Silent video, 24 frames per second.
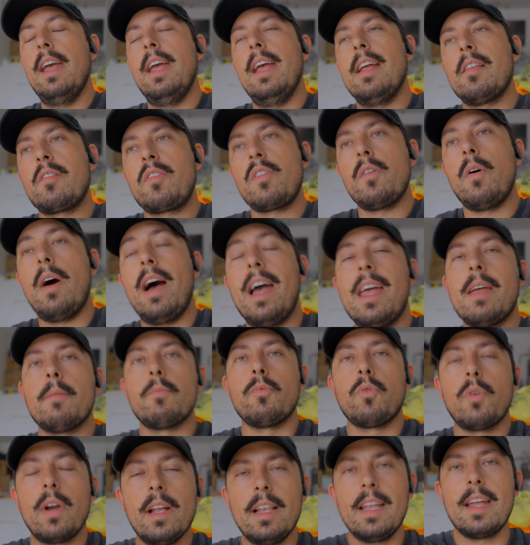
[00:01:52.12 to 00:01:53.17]
And so I am
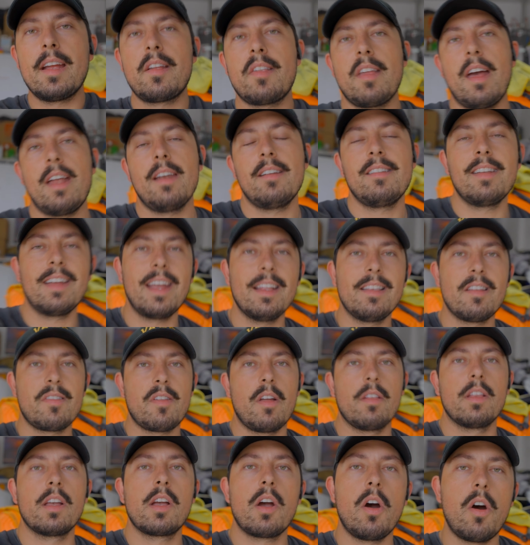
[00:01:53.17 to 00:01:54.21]
really excited to get this
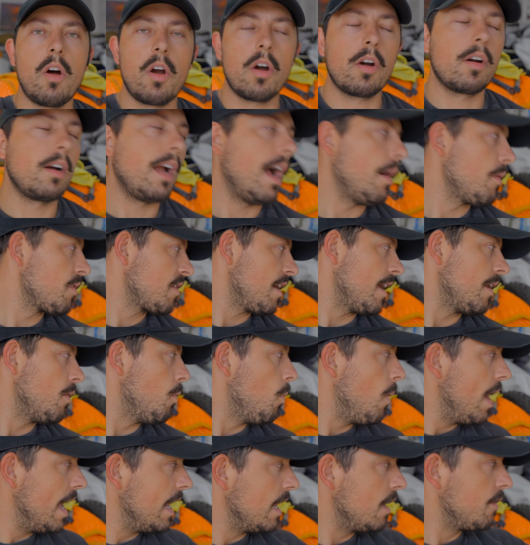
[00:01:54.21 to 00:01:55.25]
on the car. I was kind of
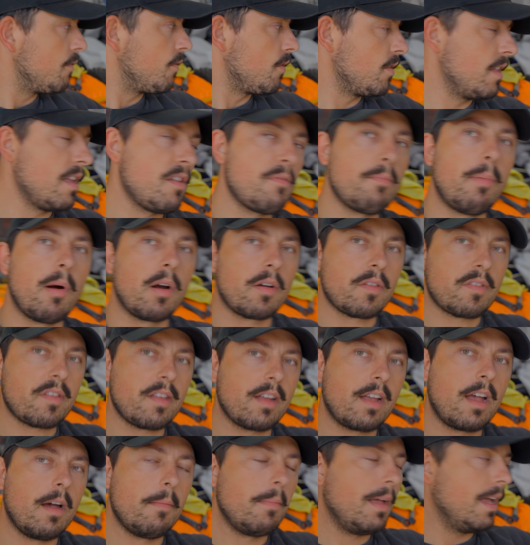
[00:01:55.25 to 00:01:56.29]
waiting for these parts to
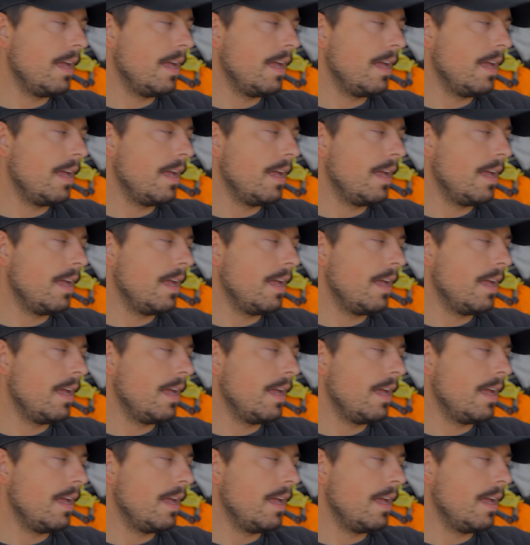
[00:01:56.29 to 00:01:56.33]
come